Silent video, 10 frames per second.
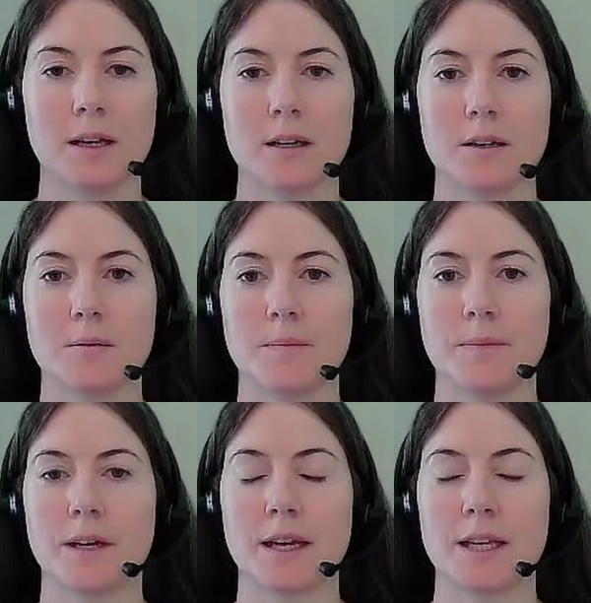Mm-hmm.
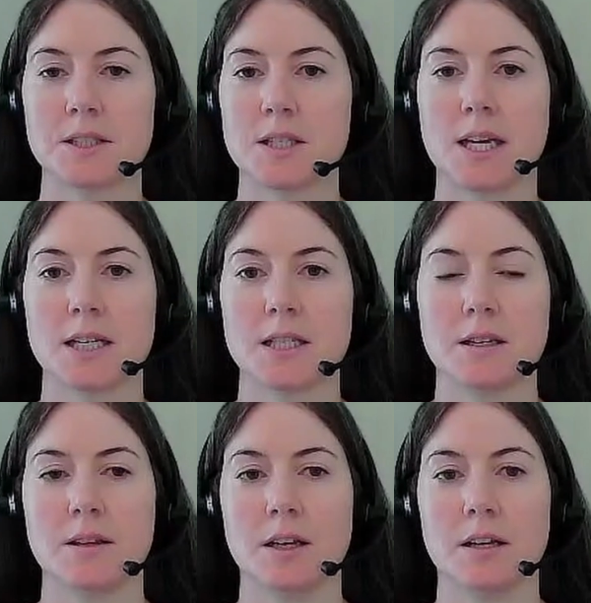I guess the
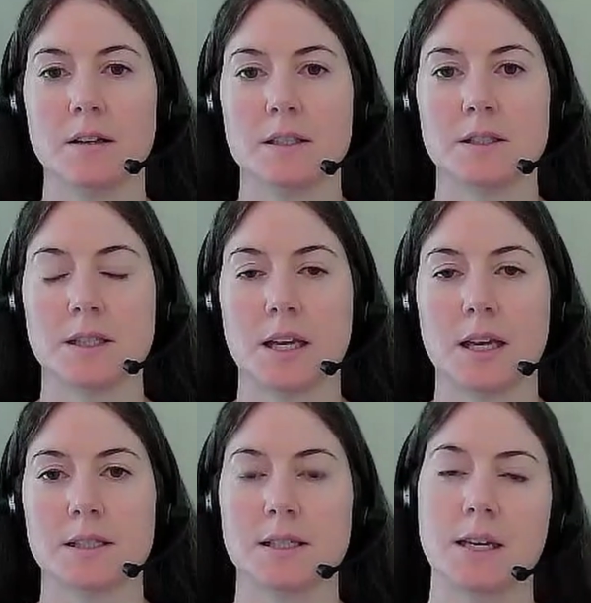idea there is
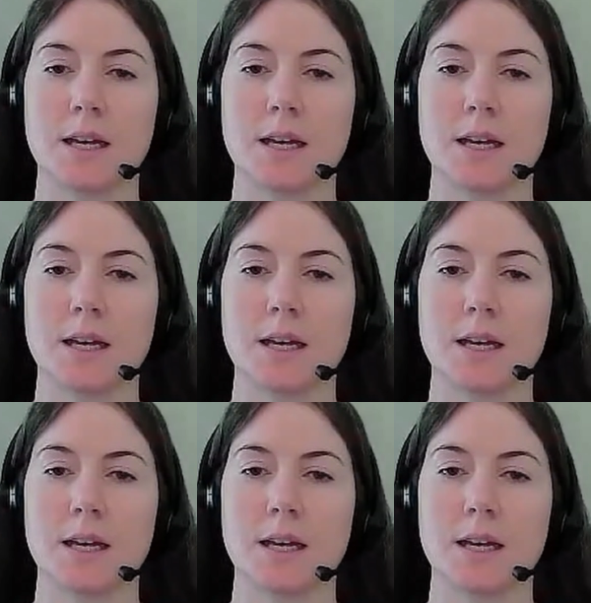that